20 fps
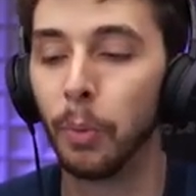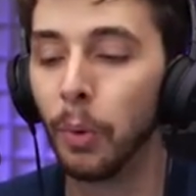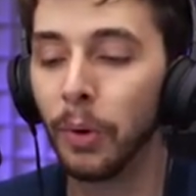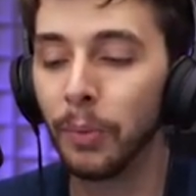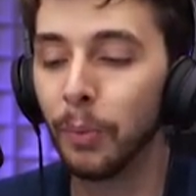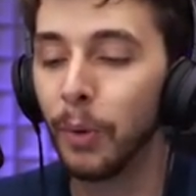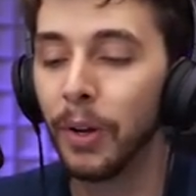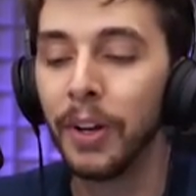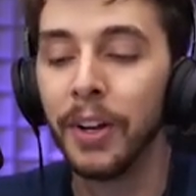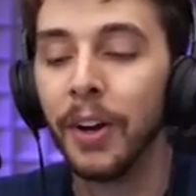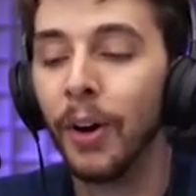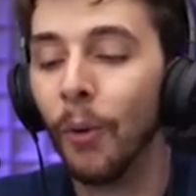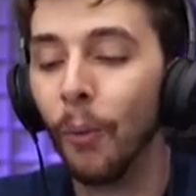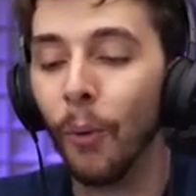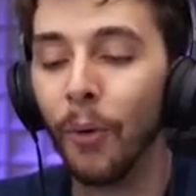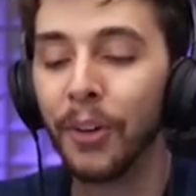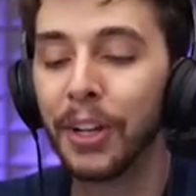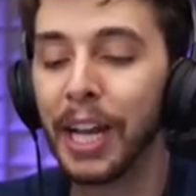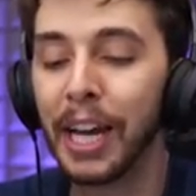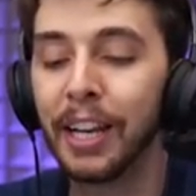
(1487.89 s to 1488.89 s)
What what
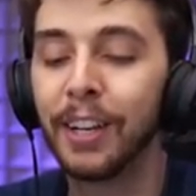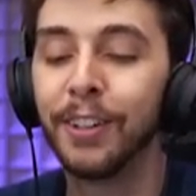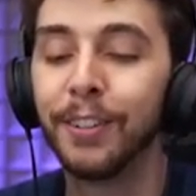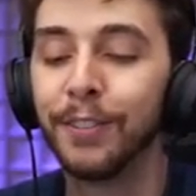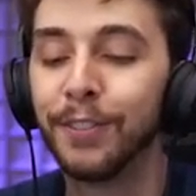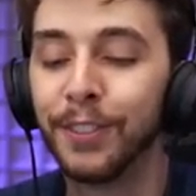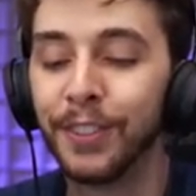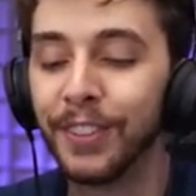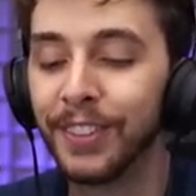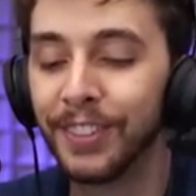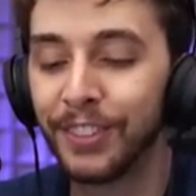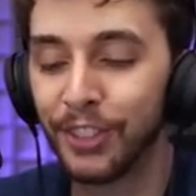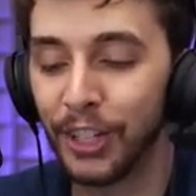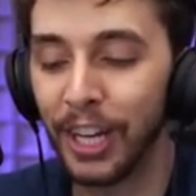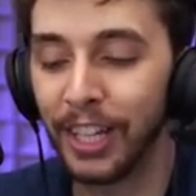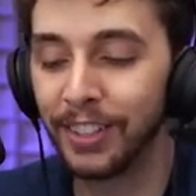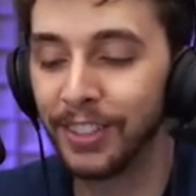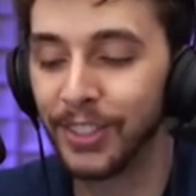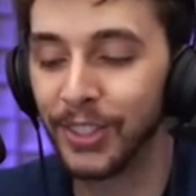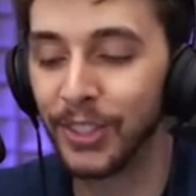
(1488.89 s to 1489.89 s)
what kind of
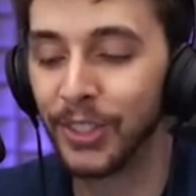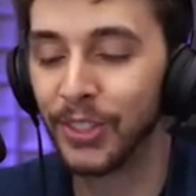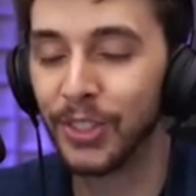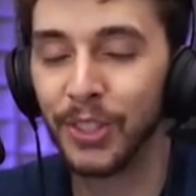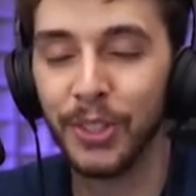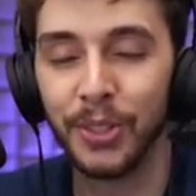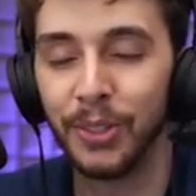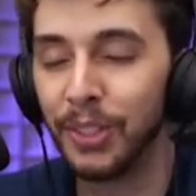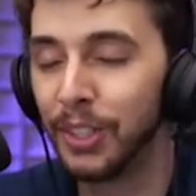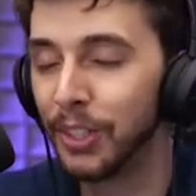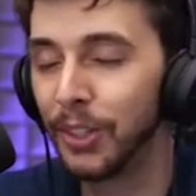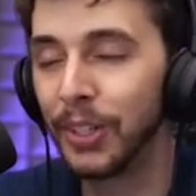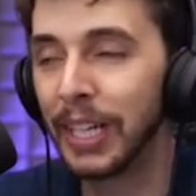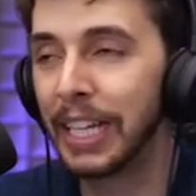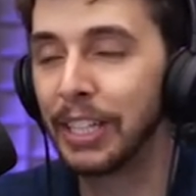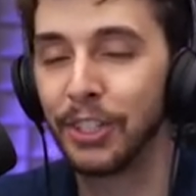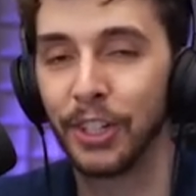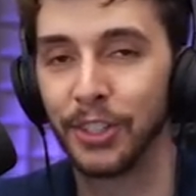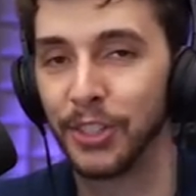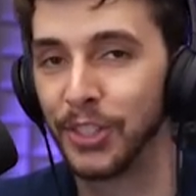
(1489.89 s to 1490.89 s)
chances do you you don't
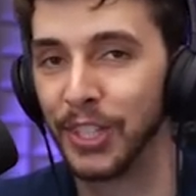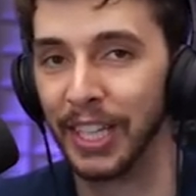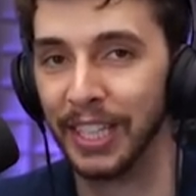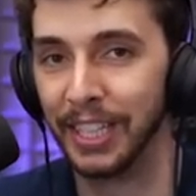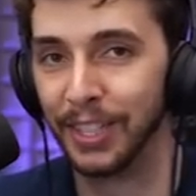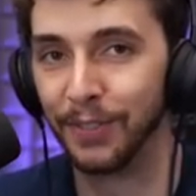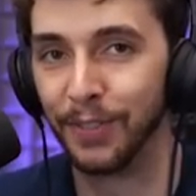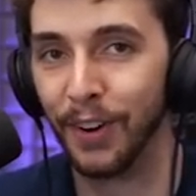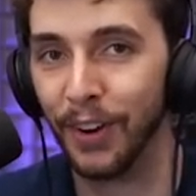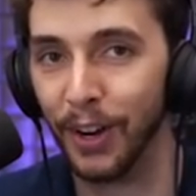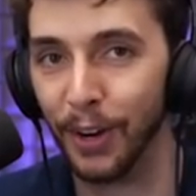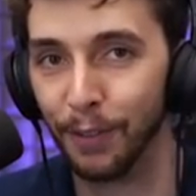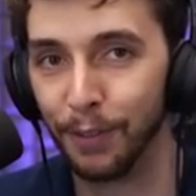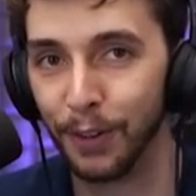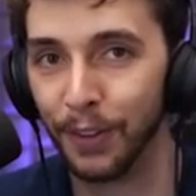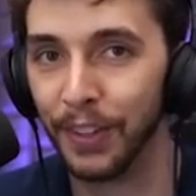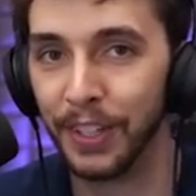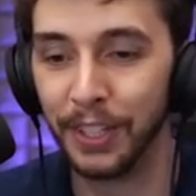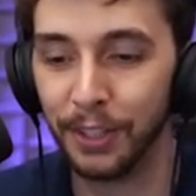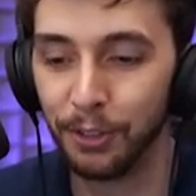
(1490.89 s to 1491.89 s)
get chances like this very
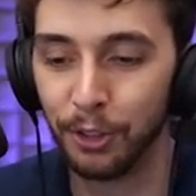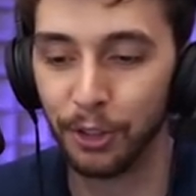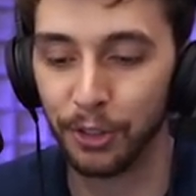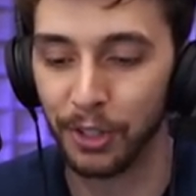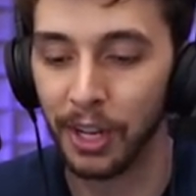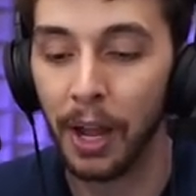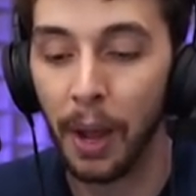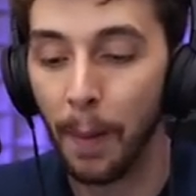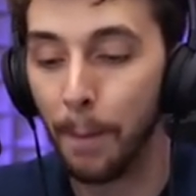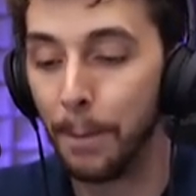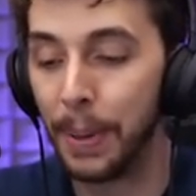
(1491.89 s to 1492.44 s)
often that you can just